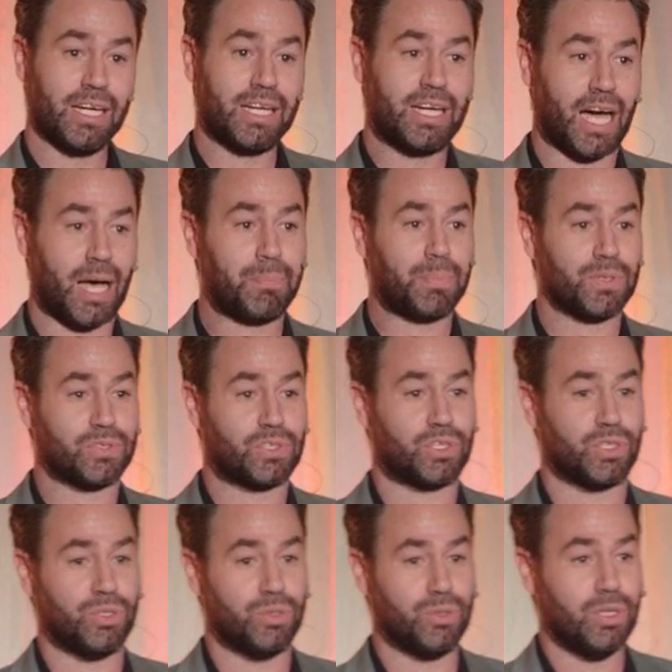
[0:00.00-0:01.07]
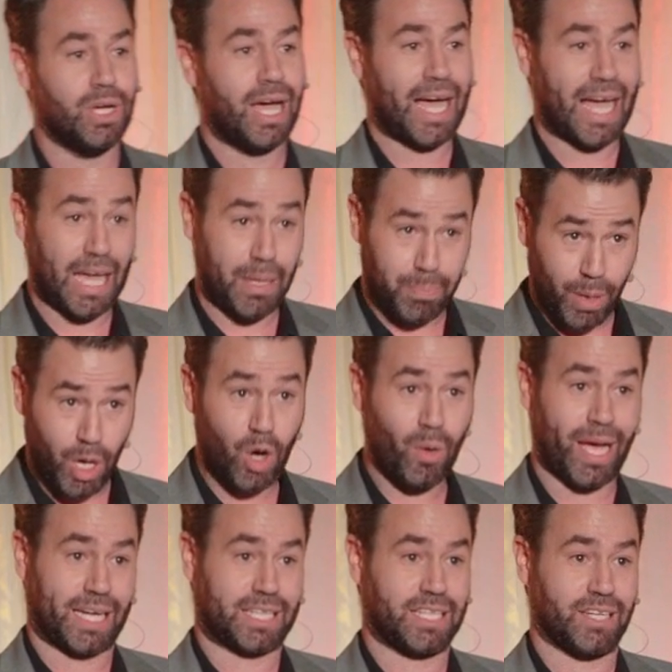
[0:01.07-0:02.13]
coupled to
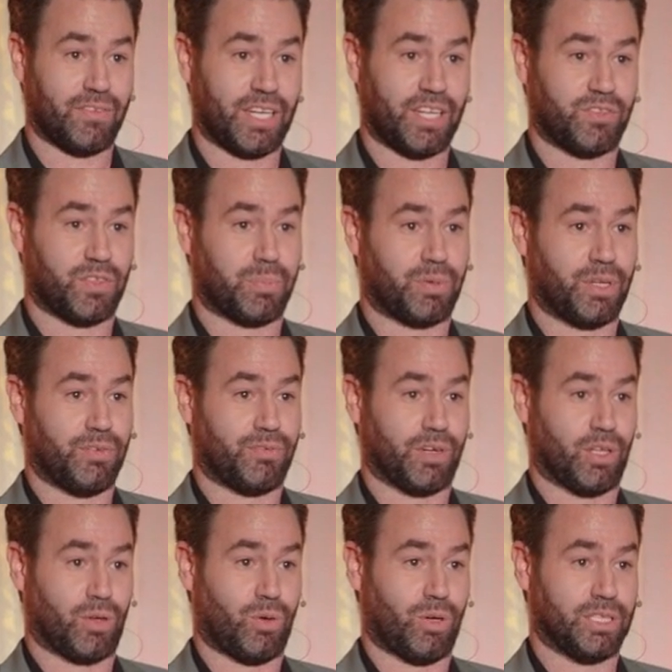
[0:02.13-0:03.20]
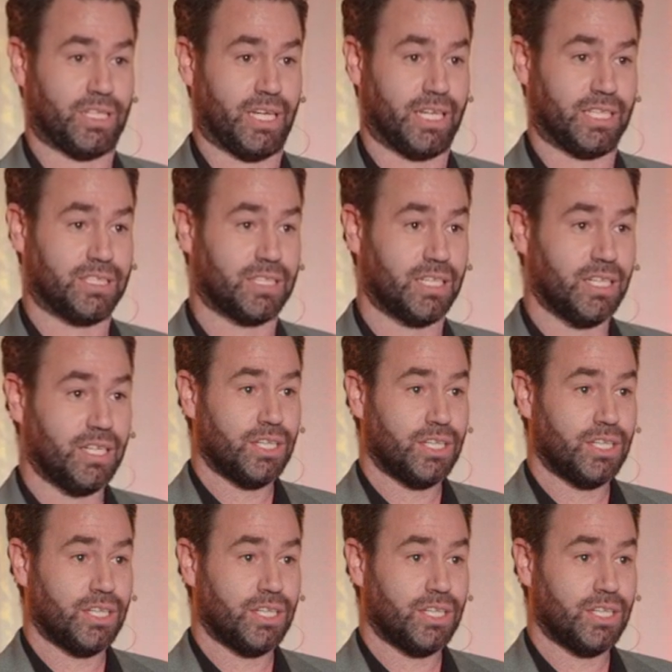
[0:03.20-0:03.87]
hypoactivity of the prefrontal cortex.